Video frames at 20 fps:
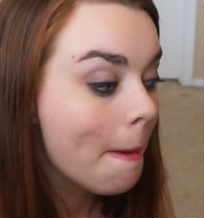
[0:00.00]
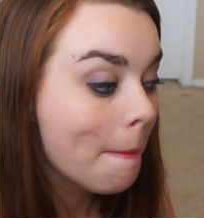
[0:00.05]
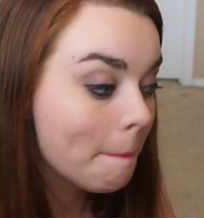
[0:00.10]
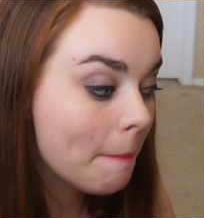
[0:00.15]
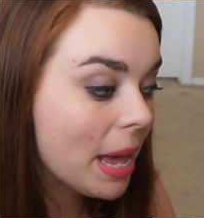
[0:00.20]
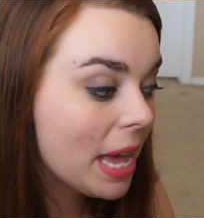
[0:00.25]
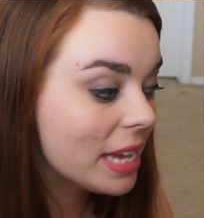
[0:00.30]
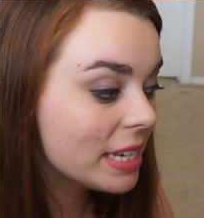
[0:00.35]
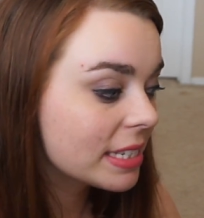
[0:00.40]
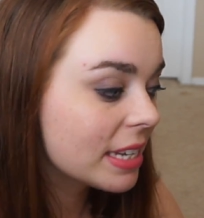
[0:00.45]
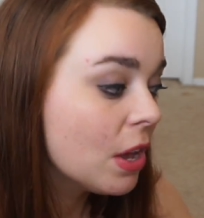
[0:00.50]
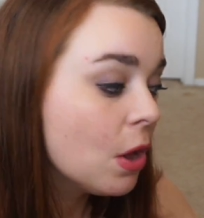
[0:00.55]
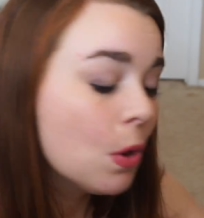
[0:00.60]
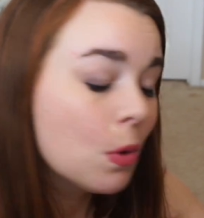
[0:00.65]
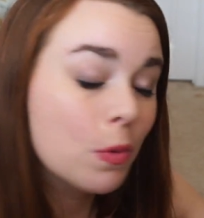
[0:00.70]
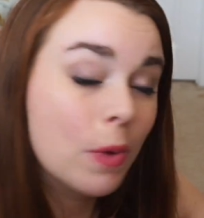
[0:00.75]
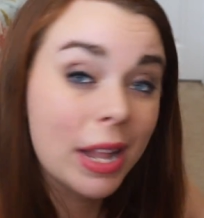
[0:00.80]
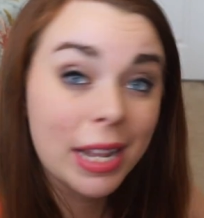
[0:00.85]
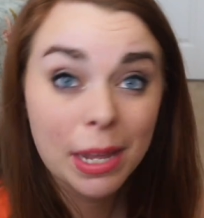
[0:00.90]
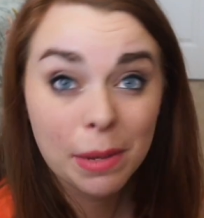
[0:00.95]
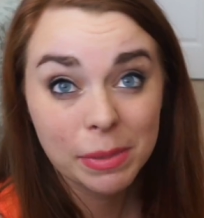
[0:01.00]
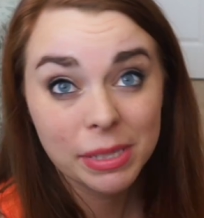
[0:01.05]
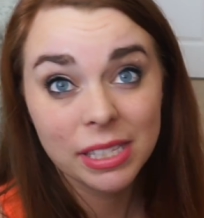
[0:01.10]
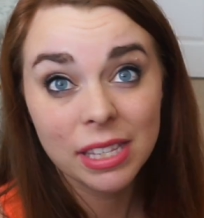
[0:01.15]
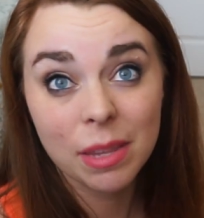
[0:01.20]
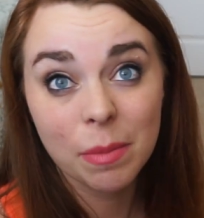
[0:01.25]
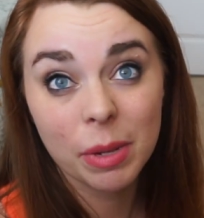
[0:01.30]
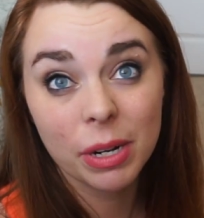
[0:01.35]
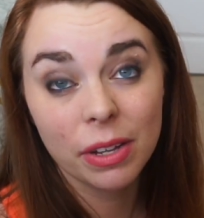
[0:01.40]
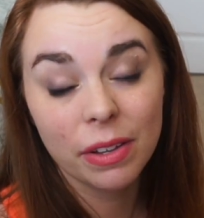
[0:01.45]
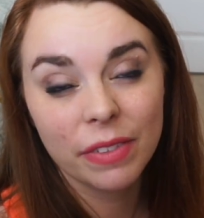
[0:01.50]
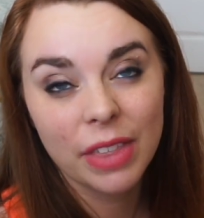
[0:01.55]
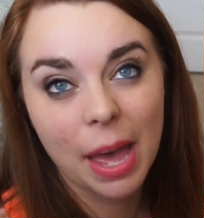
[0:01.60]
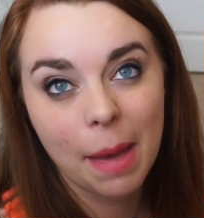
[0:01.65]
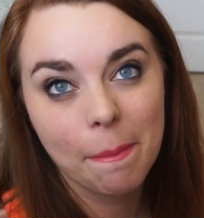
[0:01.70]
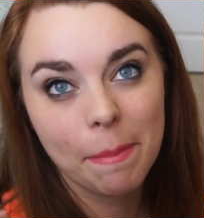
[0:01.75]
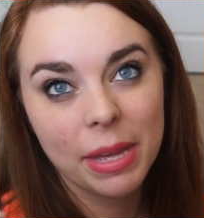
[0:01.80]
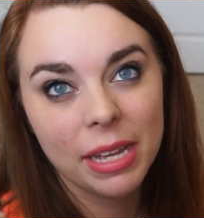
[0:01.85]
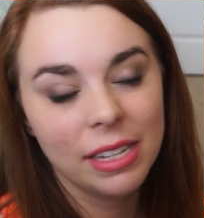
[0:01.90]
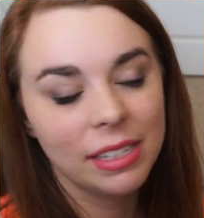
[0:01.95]
But while I was in the middle of
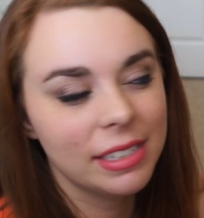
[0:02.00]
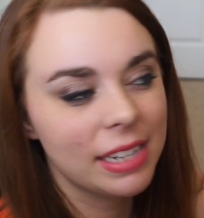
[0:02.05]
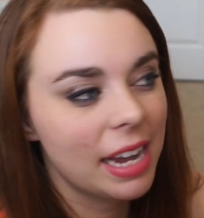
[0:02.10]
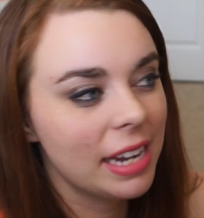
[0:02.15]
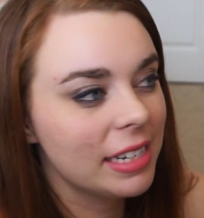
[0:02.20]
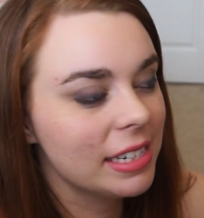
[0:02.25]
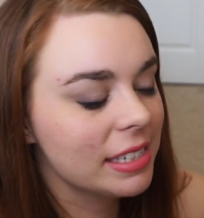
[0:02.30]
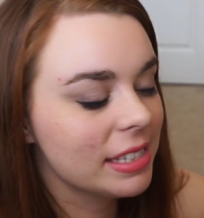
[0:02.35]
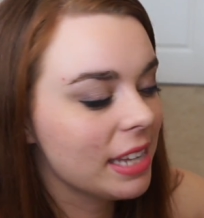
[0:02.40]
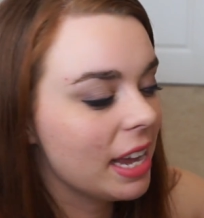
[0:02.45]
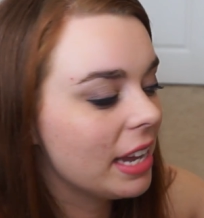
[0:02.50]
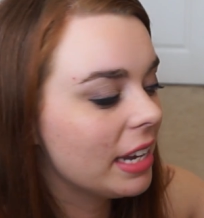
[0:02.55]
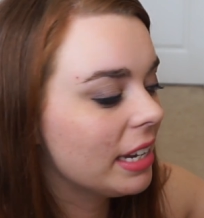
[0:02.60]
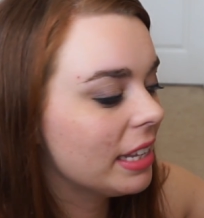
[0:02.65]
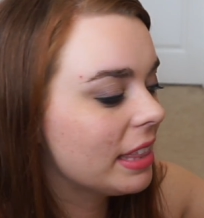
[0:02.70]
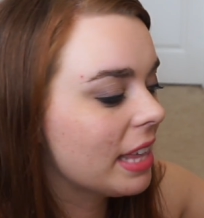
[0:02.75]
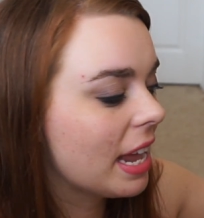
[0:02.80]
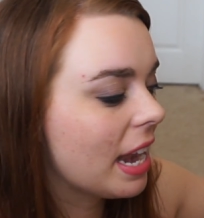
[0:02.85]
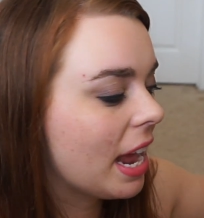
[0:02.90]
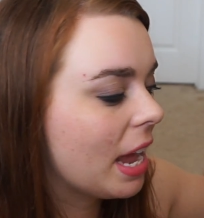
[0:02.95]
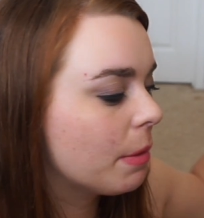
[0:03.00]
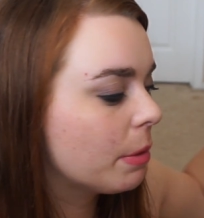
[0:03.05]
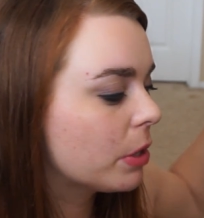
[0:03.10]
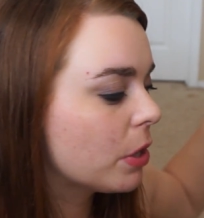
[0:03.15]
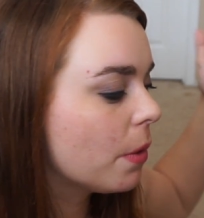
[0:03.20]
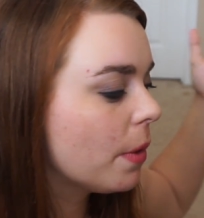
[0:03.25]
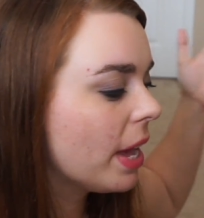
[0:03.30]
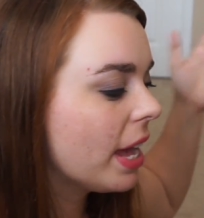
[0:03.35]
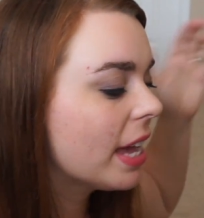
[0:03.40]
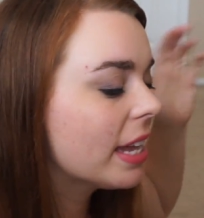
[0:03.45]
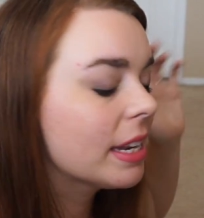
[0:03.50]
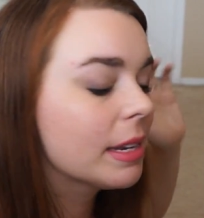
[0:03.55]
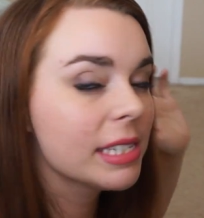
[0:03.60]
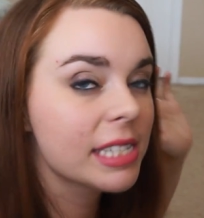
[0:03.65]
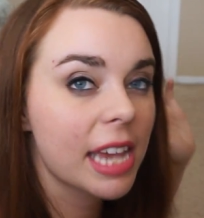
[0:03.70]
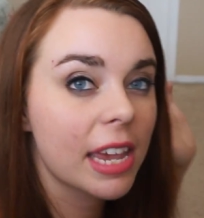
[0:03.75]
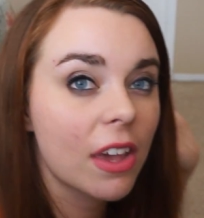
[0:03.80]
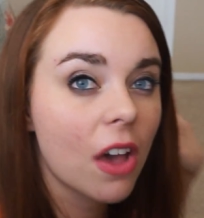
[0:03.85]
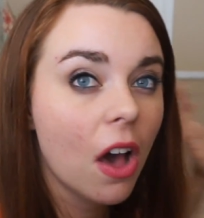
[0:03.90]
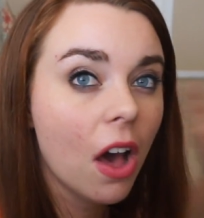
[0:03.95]
that build, I decided that I would go ahead and
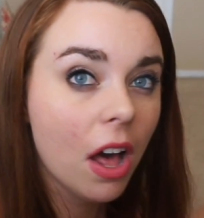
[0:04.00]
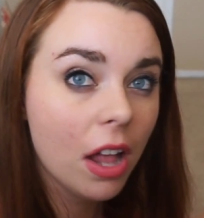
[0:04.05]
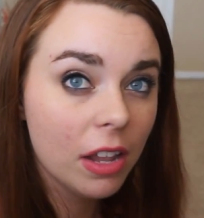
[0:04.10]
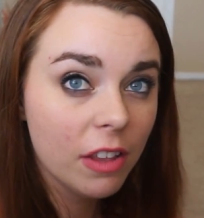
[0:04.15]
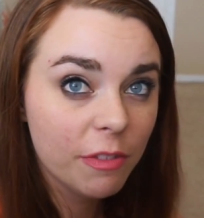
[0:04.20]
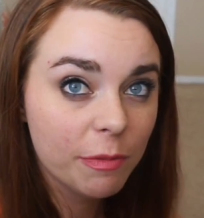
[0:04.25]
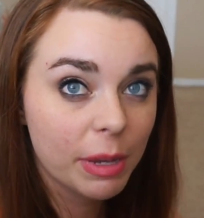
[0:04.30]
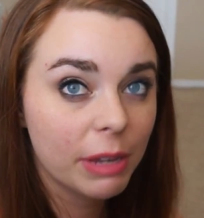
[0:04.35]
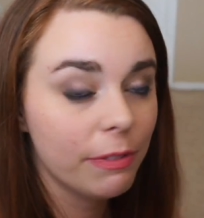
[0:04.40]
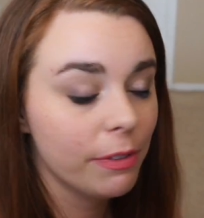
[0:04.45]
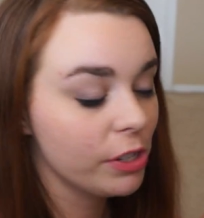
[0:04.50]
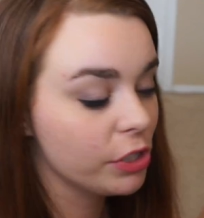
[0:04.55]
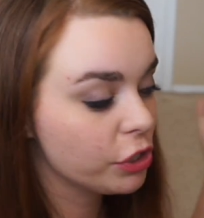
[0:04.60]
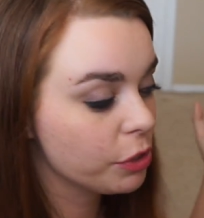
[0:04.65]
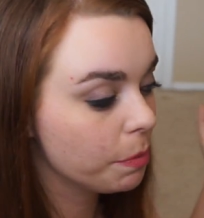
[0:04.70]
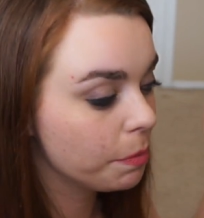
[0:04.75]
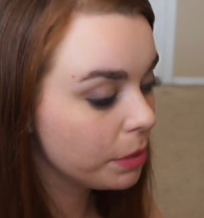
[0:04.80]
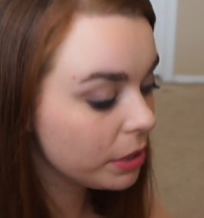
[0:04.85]
take all of my fish,